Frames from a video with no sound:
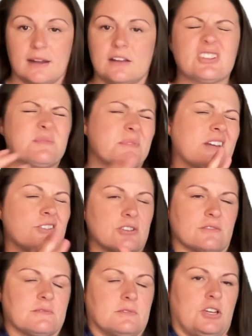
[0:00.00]
And just because
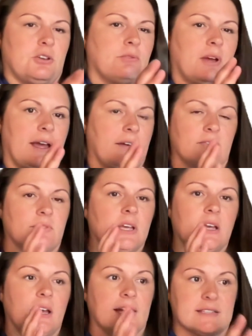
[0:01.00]
you have
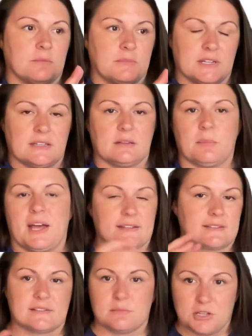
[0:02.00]
attempted in the past
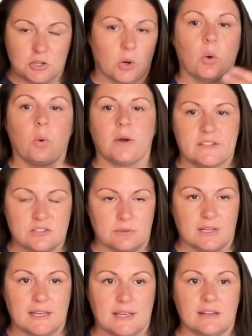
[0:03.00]
doesn't mean you're going to
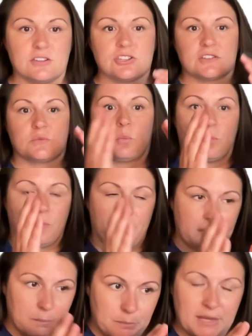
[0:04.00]
again. It's just
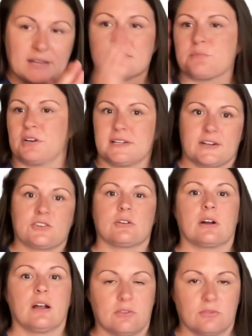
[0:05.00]
the biggest
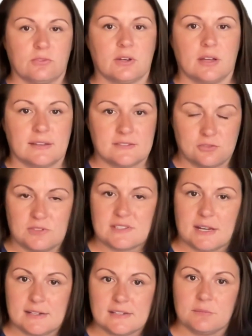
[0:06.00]
predictor of a
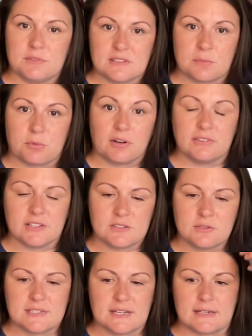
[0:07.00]
suicide attempt is a previous
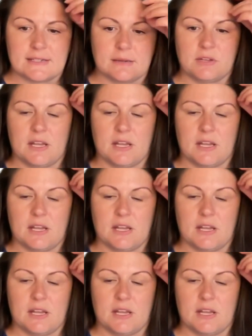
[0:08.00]
suicide attempt.